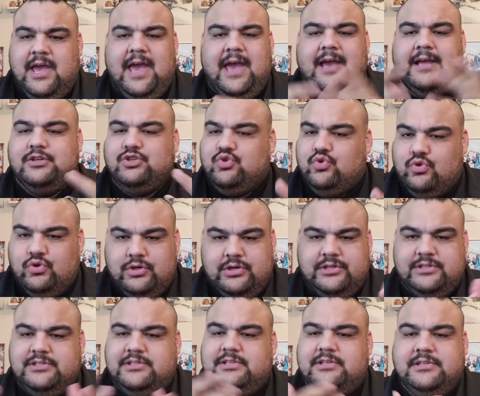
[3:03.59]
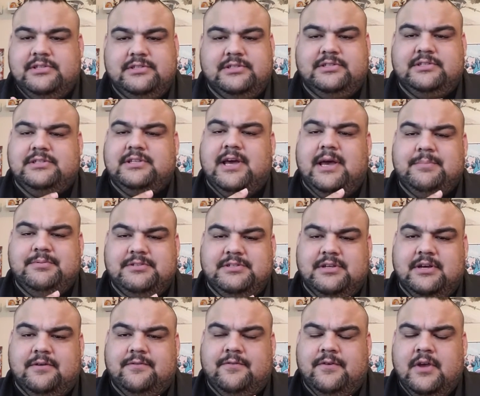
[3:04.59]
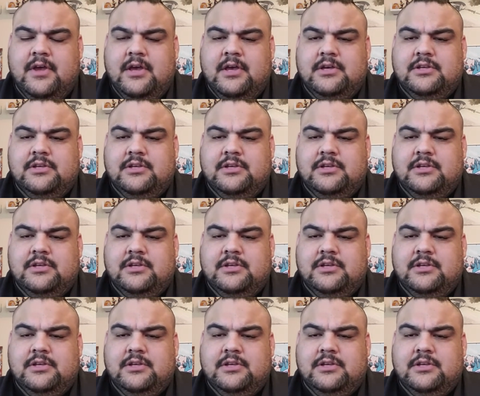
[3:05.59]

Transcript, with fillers: androids type stuff.